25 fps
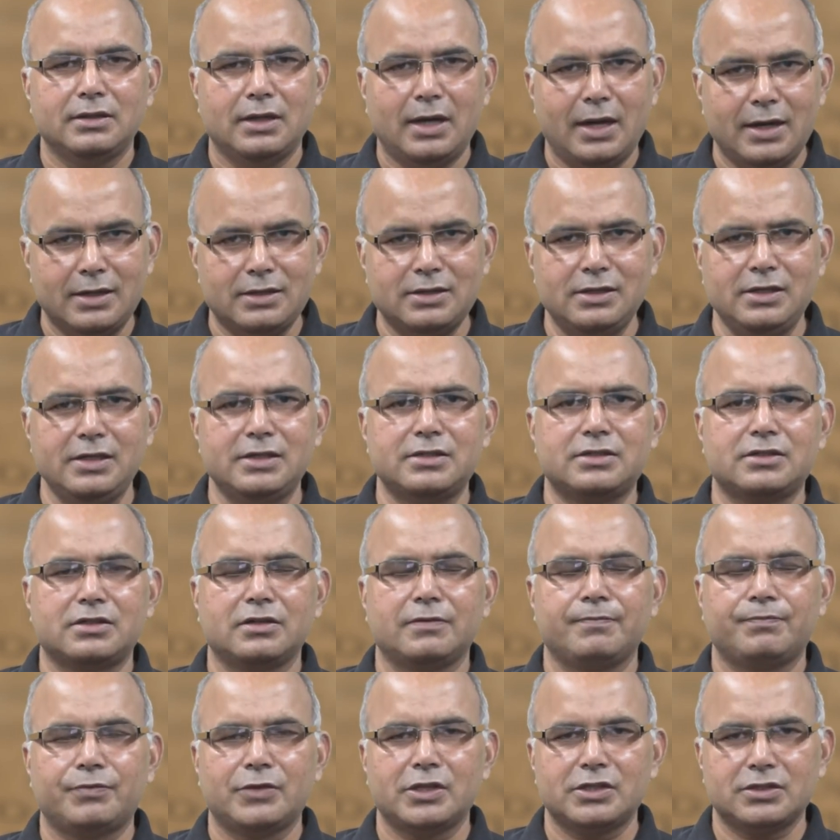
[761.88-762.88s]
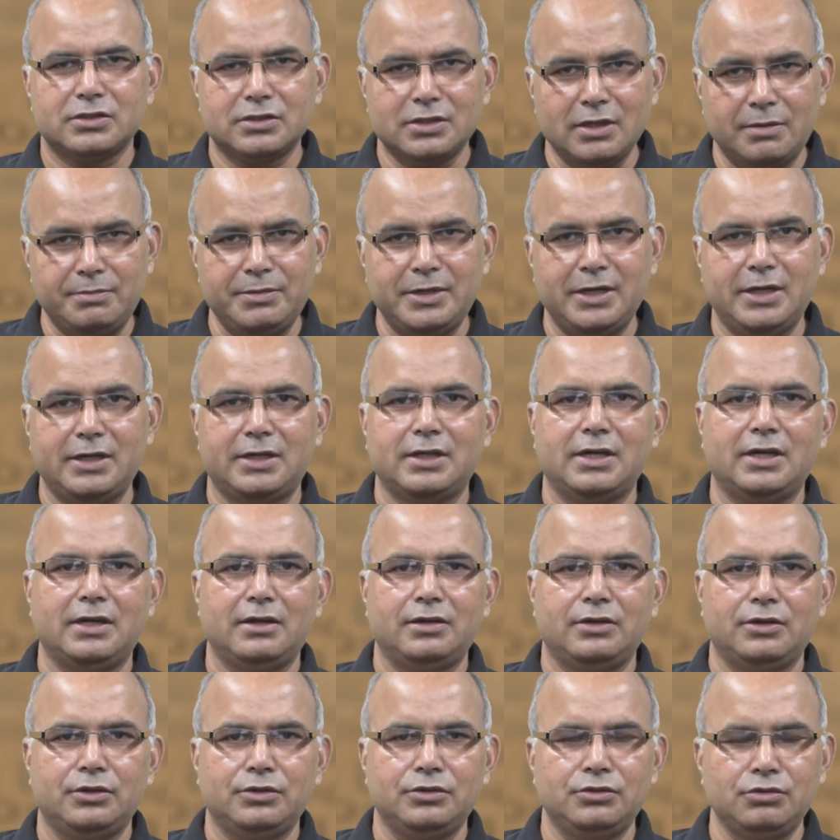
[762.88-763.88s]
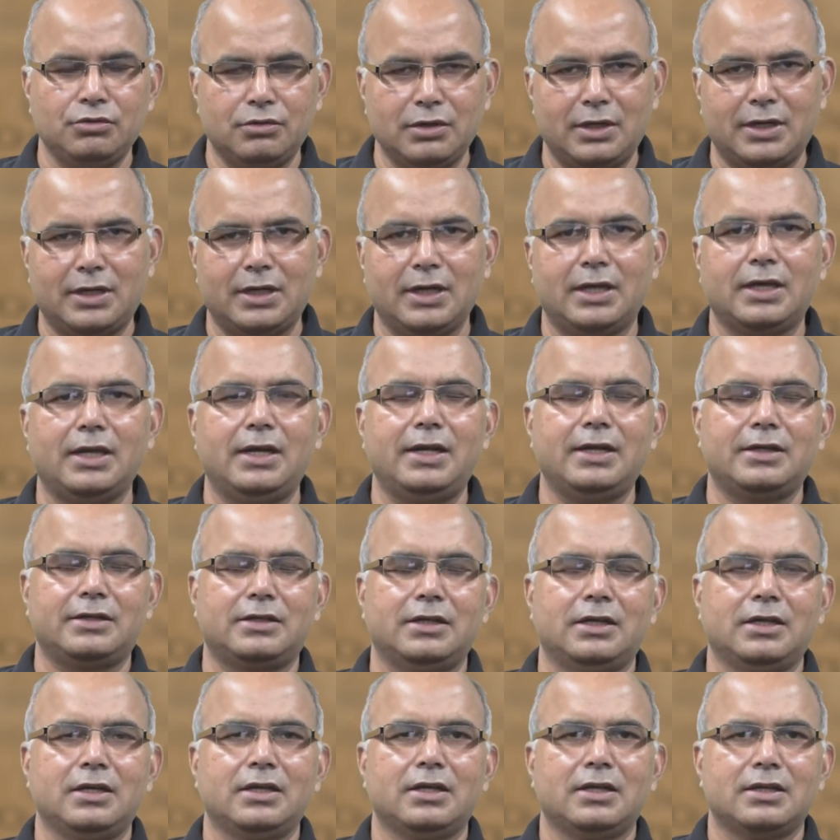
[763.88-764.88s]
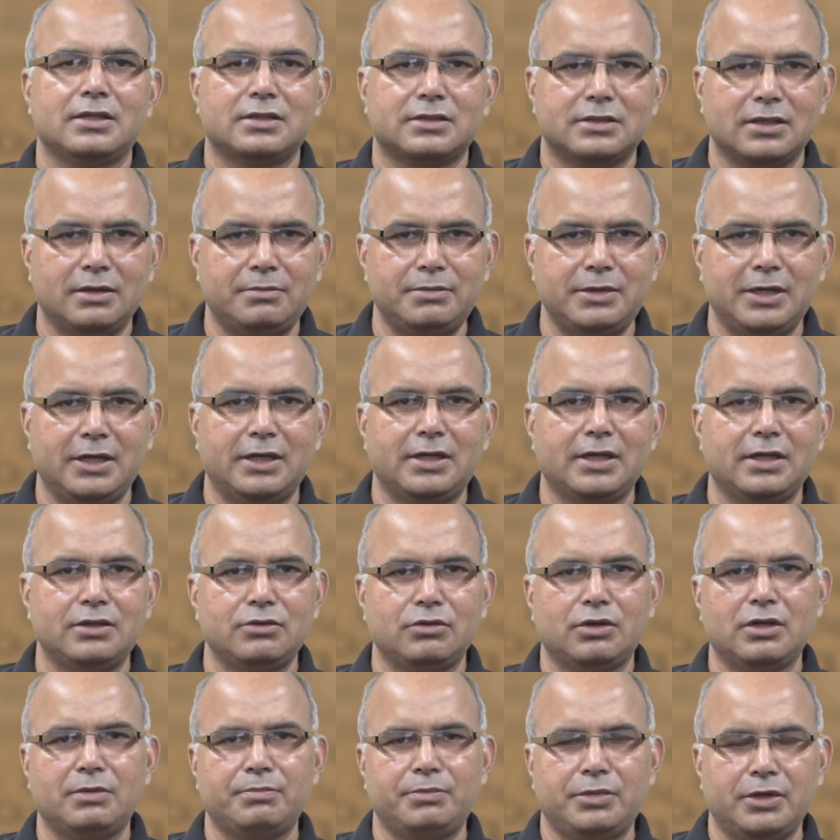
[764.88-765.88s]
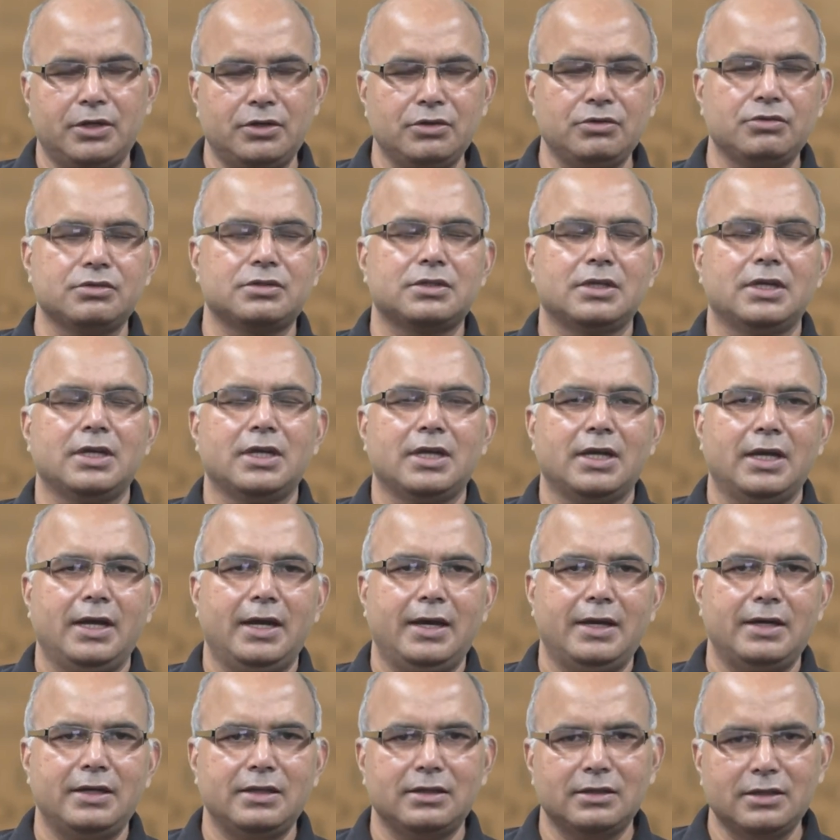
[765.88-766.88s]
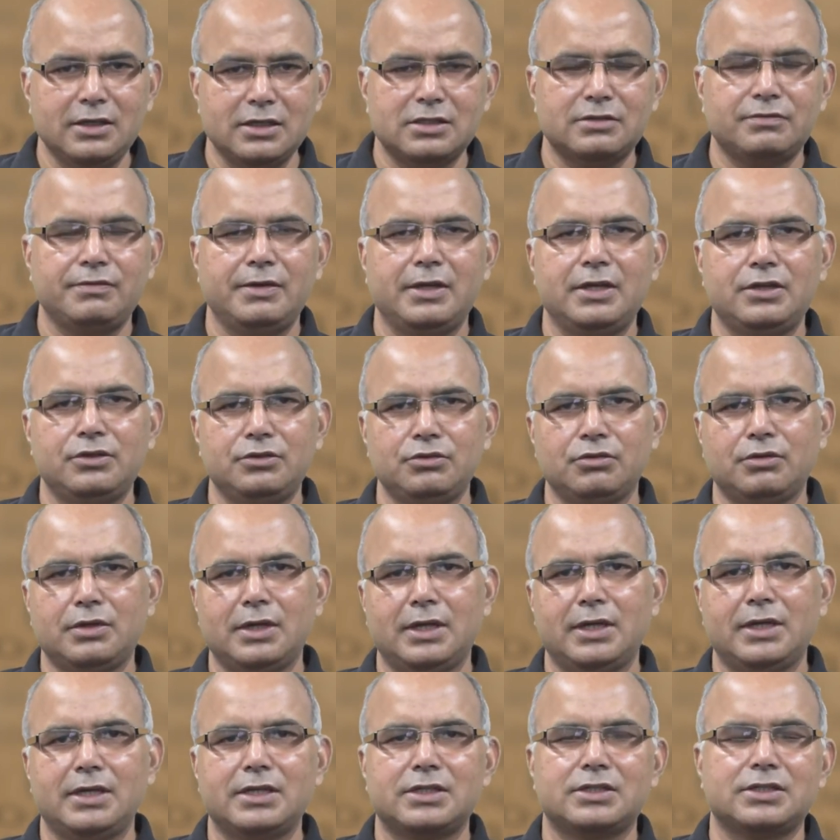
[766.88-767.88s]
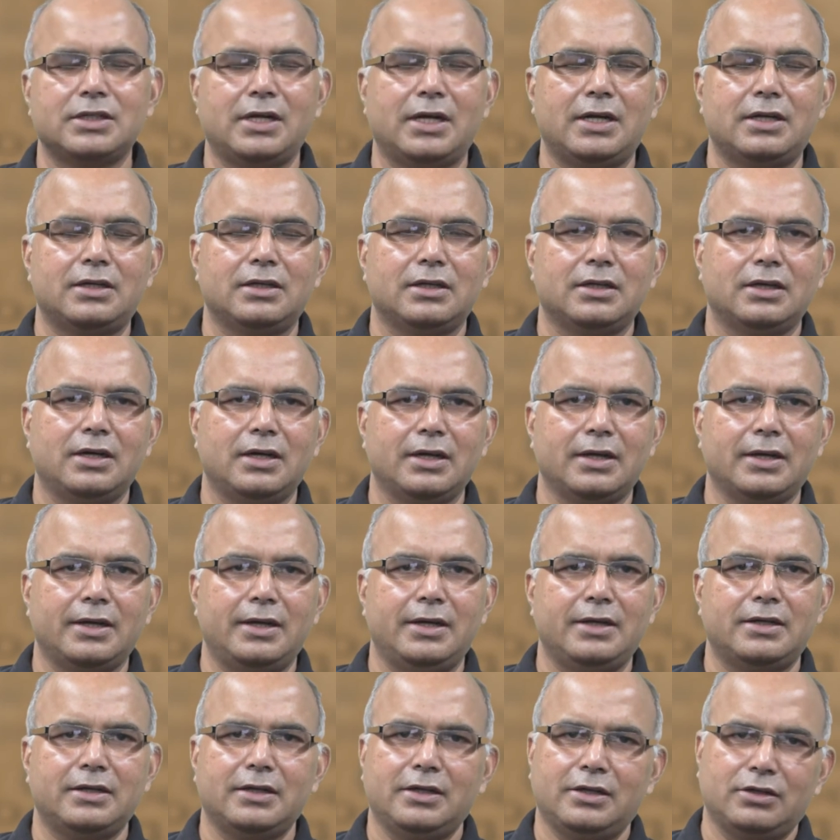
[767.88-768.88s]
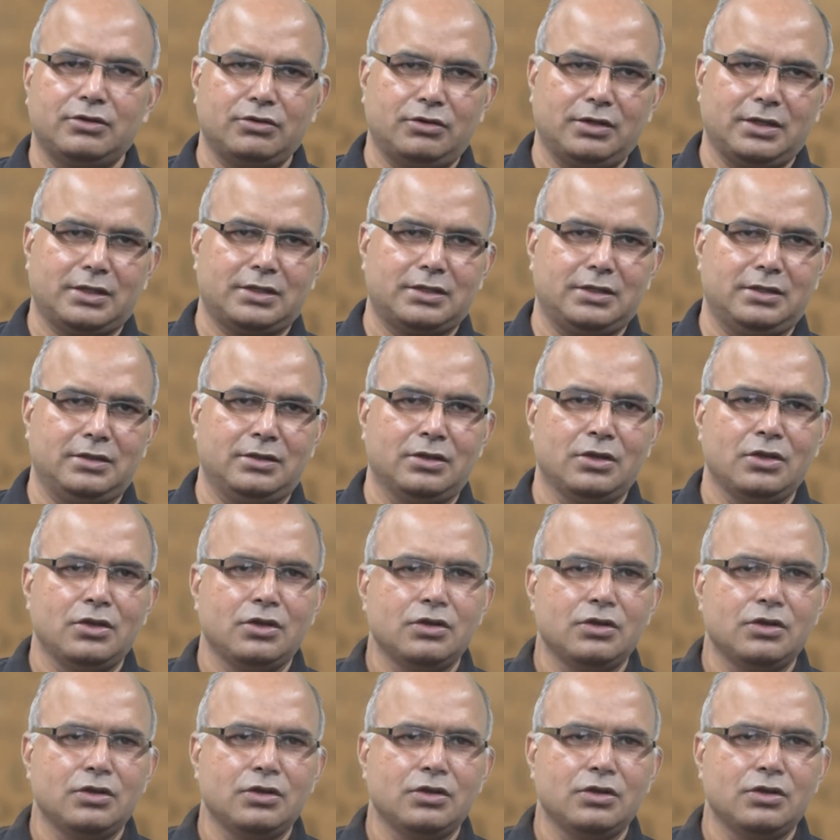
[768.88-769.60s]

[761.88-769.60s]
at least some data you can recollect, some data you can produce, and in this way you can start a great introduction.